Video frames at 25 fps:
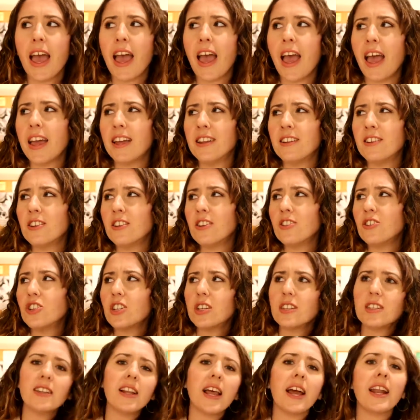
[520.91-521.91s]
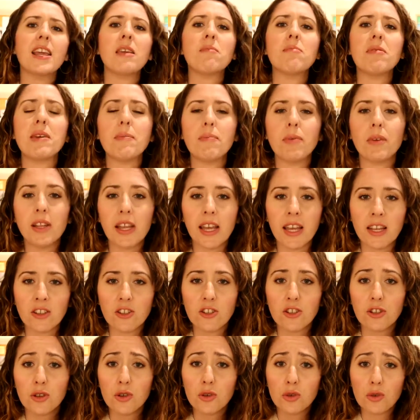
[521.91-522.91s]
and just letting people
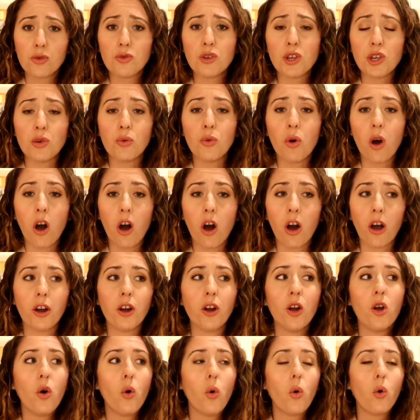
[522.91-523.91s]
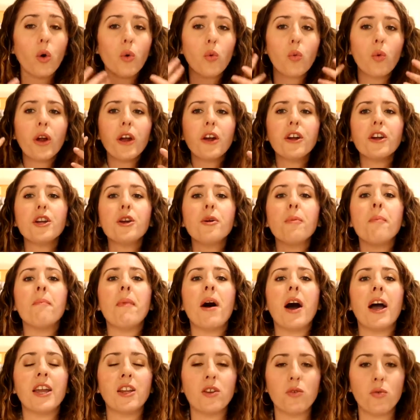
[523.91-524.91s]
into who you are or where your
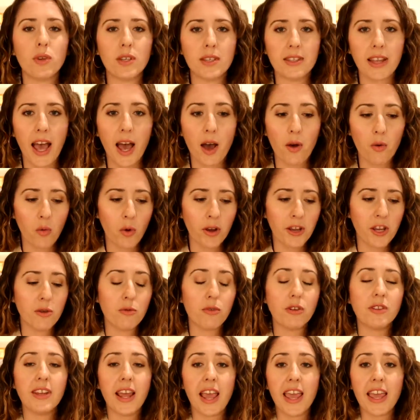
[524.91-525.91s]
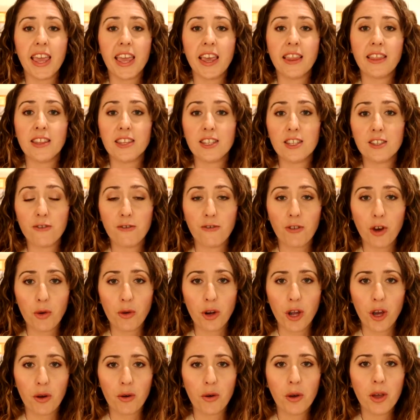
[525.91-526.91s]
mind was at when you were taking this photo.